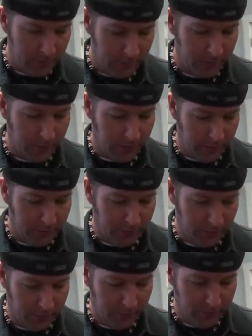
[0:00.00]
exhaust
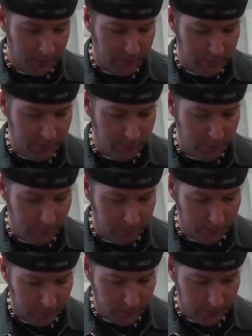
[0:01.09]
and filter on